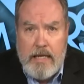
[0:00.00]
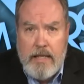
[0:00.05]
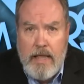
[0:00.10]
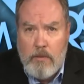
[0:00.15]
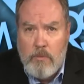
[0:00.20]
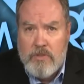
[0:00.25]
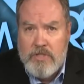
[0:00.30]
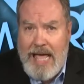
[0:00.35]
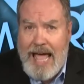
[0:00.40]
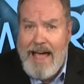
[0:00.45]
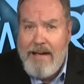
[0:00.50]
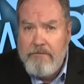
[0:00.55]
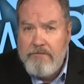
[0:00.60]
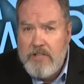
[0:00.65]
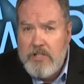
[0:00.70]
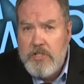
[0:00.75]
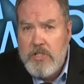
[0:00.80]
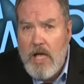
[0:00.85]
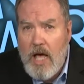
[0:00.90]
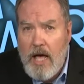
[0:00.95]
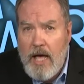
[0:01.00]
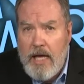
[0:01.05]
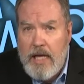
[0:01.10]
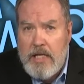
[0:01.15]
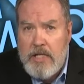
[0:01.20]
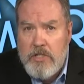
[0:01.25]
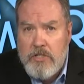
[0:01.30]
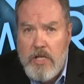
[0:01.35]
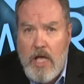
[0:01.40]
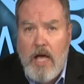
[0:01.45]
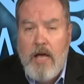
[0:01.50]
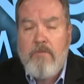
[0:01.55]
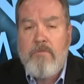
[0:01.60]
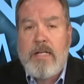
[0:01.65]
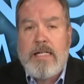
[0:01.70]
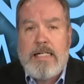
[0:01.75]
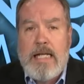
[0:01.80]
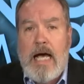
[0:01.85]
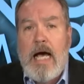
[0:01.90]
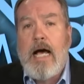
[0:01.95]
that was half the size of a
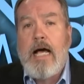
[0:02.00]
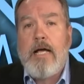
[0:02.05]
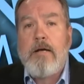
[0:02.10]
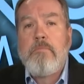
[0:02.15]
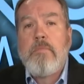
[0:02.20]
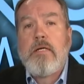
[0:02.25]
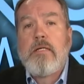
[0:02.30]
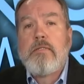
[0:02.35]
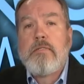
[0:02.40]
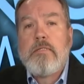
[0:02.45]
dime.